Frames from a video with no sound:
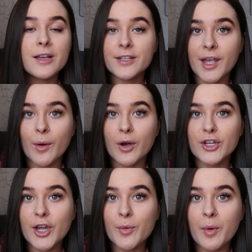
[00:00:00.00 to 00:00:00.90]
So I'll
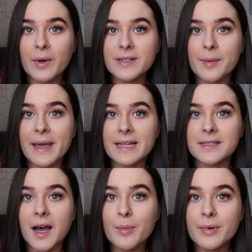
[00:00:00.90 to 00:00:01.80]
show you what ones I
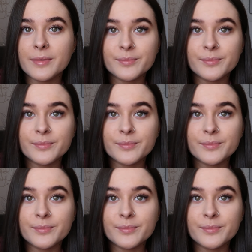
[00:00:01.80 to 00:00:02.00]
picked up.